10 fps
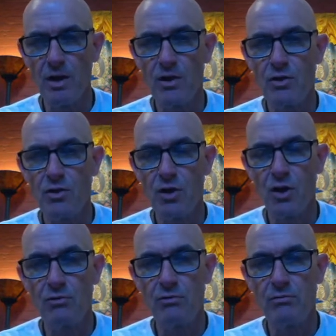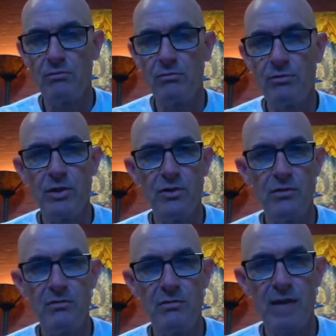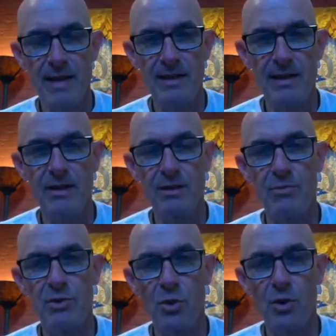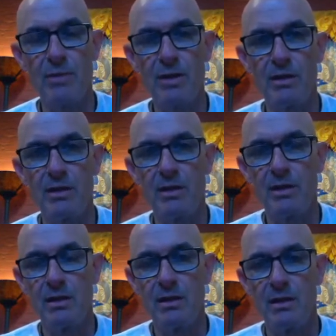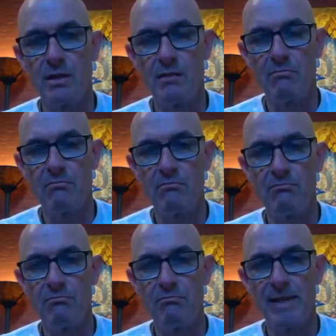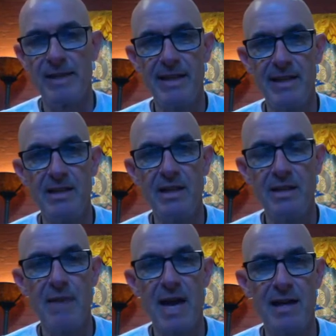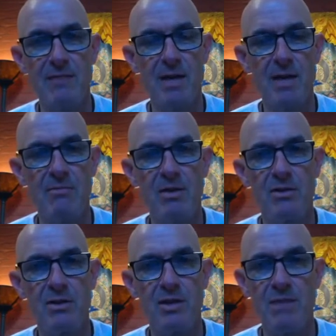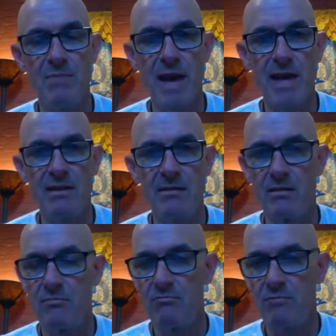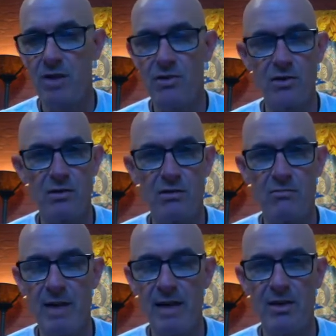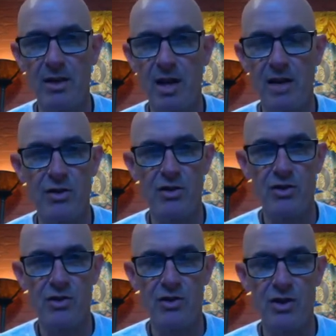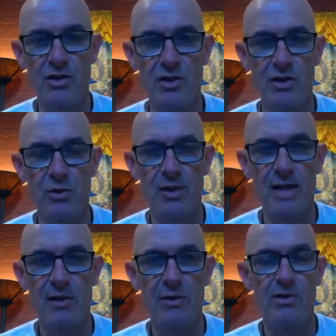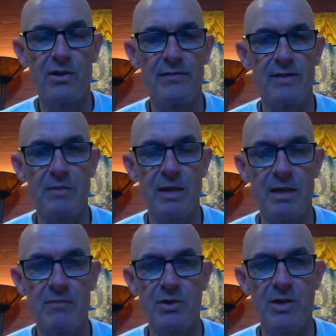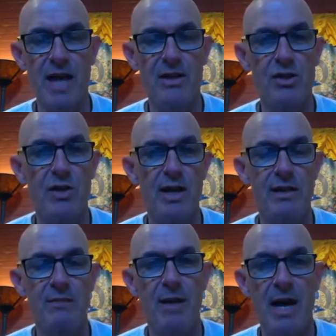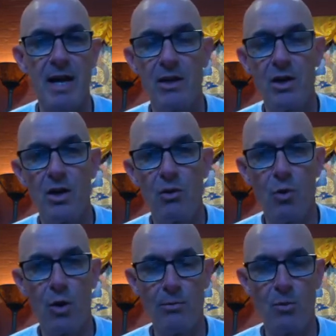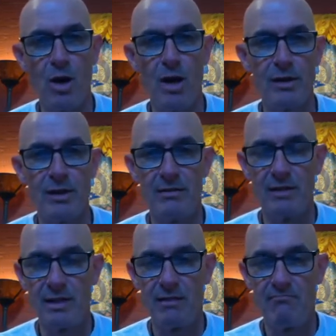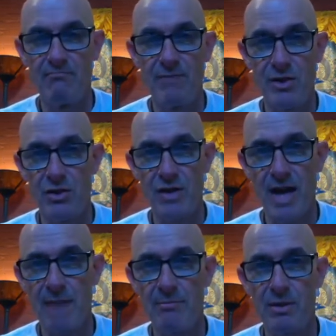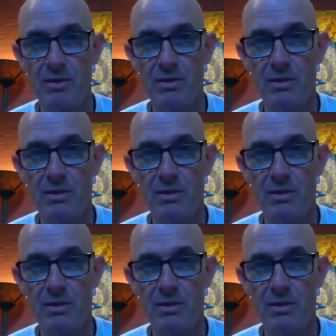So just take it in and absorb it. Be like a tea bag, maybe. The tea bag doesn't make the conscious decision to allow itself to become saturated by warm water. It just happens.